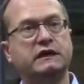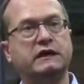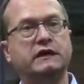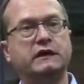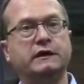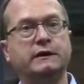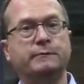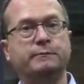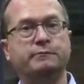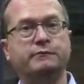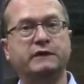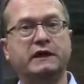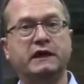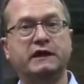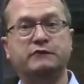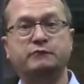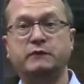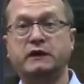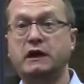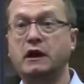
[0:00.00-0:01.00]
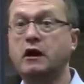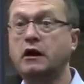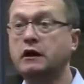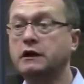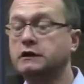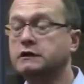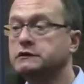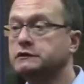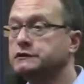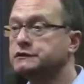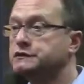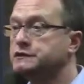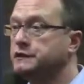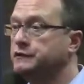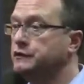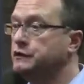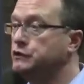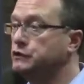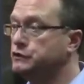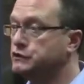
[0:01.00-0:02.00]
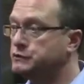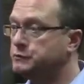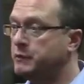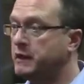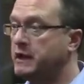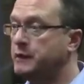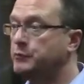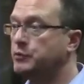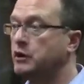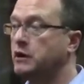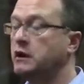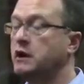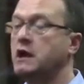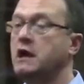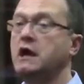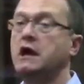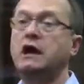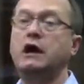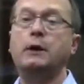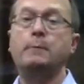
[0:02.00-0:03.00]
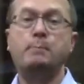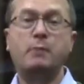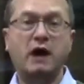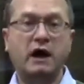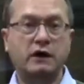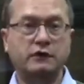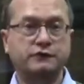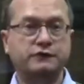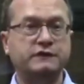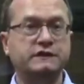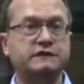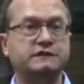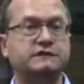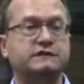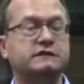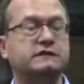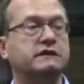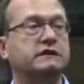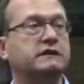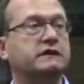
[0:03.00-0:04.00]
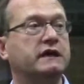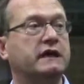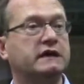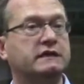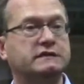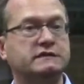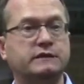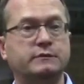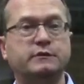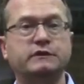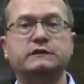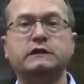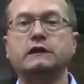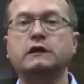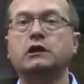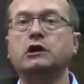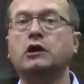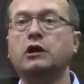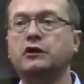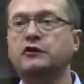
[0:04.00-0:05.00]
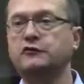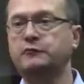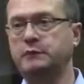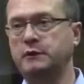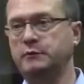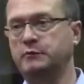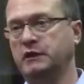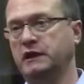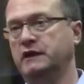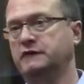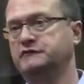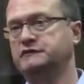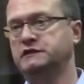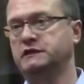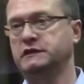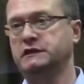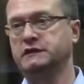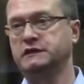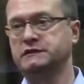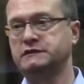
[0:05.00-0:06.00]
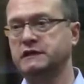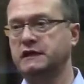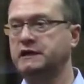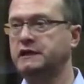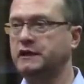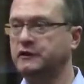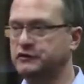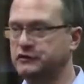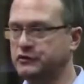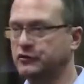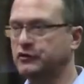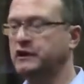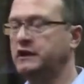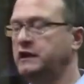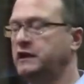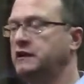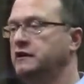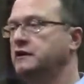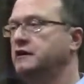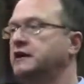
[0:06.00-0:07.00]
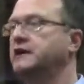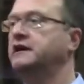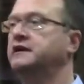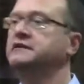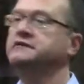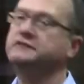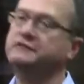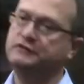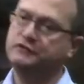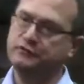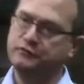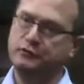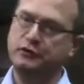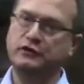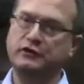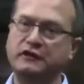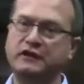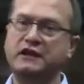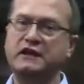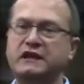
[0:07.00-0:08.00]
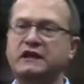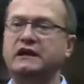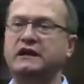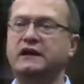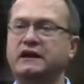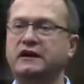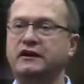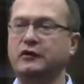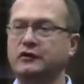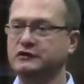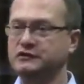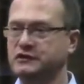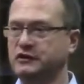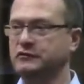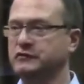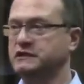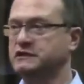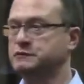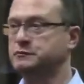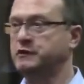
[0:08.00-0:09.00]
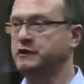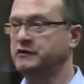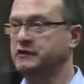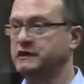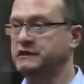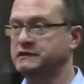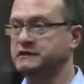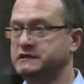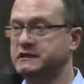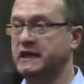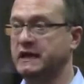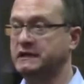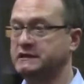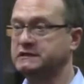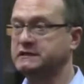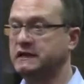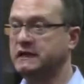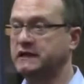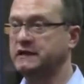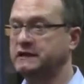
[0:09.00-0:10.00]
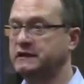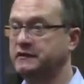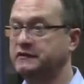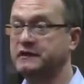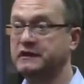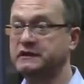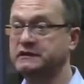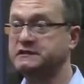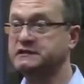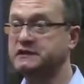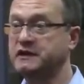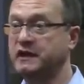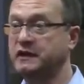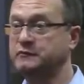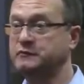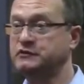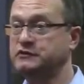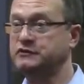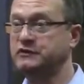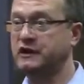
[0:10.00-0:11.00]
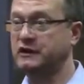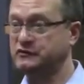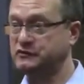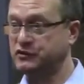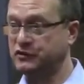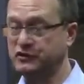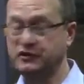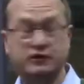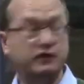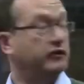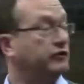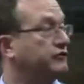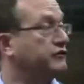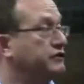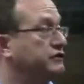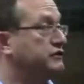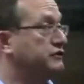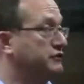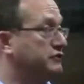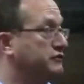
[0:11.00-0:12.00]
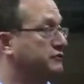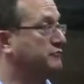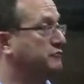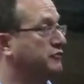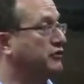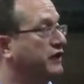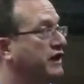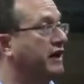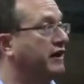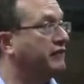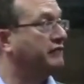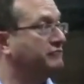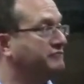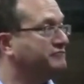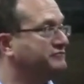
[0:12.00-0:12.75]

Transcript: Um, there have been articles in the newspaper about this uh, exhibit, and a lot of people have seen it. And now you're here, and you will uh, also experience that. And I think it's time to now turn it over to Riel.